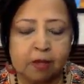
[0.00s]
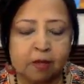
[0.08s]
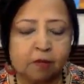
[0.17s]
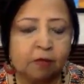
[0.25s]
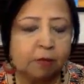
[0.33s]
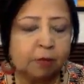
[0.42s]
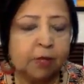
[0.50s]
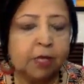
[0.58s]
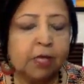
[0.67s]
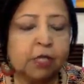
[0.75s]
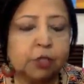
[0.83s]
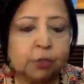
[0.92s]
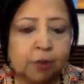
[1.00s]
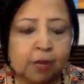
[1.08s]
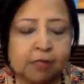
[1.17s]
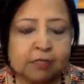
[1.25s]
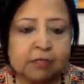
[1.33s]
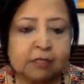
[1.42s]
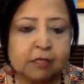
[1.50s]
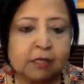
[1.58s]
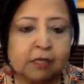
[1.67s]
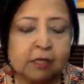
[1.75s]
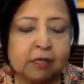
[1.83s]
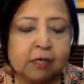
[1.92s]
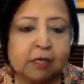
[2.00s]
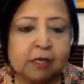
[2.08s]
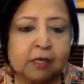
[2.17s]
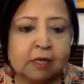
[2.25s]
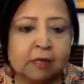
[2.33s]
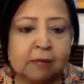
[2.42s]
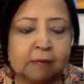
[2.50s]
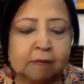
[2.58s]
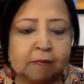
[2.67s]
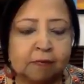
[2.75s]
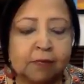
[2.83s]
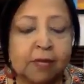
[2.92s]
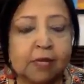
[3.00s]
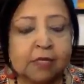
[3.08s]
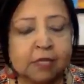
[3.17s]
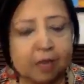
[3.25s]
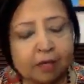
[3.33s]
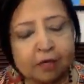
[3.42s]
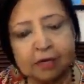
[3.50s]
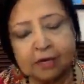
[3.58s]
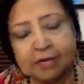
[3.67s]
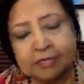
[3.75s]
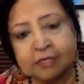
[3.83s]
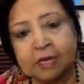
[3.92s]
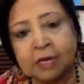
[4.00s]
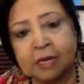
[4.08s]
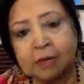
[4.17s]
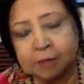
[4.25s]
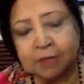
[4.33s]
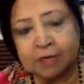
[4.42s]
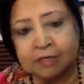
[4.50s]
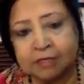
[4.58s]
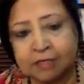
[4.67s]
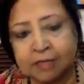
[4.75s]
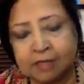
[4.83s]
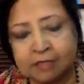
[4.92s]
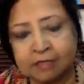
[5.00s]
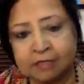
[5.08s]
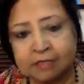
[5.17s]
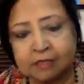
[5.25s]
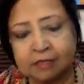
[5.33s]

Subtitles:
We bring into us the eternalness, the limitlessness